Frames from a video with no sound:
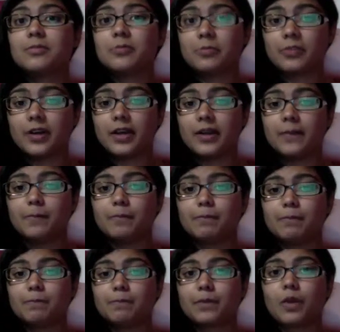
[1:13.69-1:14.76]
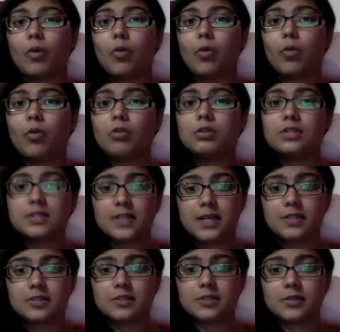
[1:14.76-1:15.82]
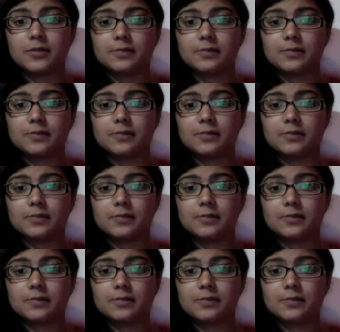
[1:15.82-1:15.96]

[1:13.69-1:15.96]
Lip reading: fun. Or disaster.